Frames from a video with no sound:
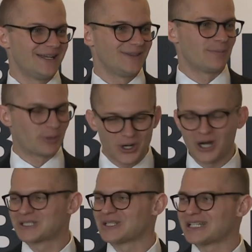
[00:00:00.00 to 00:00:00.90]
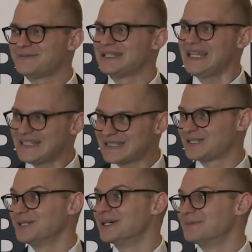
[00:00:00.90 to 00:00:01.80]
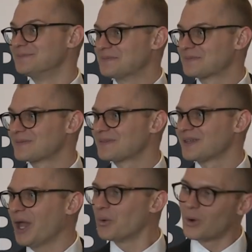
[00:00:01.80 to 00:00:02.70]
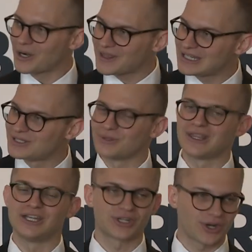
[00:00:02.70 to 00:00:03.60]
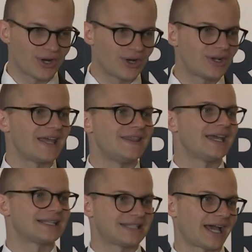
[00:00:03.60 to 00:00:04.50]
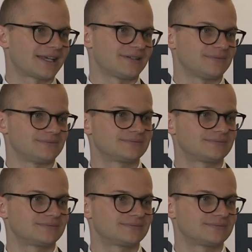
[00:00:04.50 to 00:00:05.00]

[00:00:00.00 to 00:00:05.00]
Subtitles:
The proconsul doesn't even listen to him. And what do? They turn and they attack him.